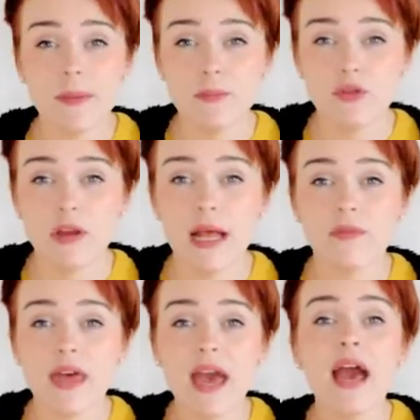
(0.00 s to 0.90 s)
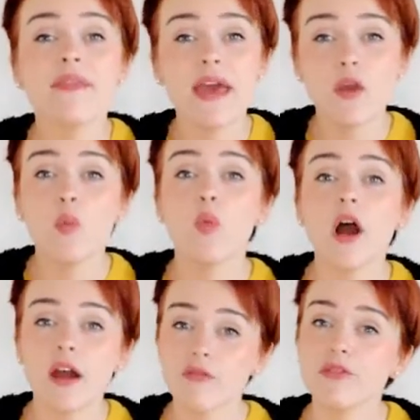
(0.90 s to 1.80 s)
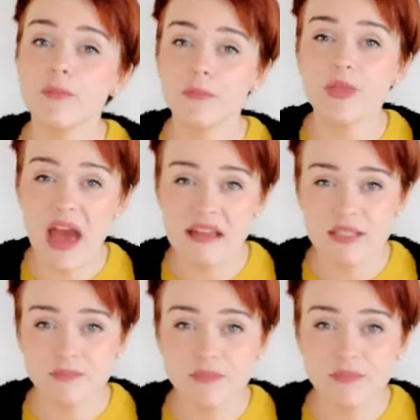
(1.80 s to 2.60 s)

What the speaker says: people you're allowed there, and then work from that.